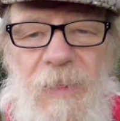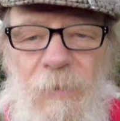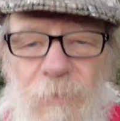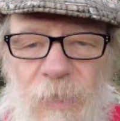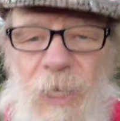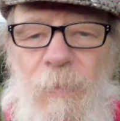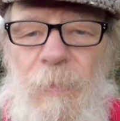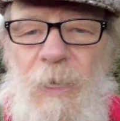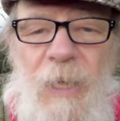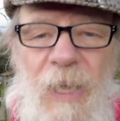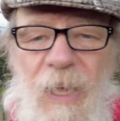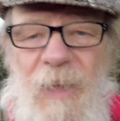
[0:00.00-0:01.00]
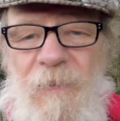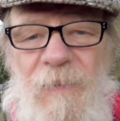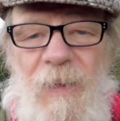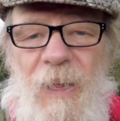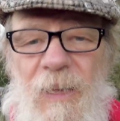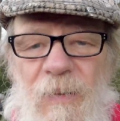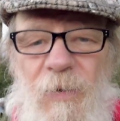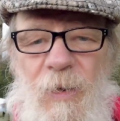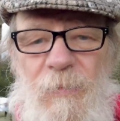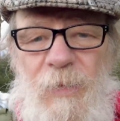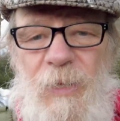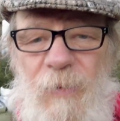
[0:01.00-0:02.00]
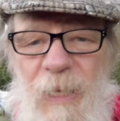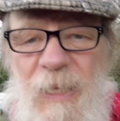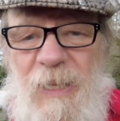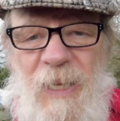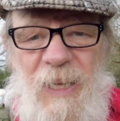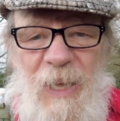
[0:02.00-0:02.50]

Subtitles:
the thumbs up. If you like what I'm doing,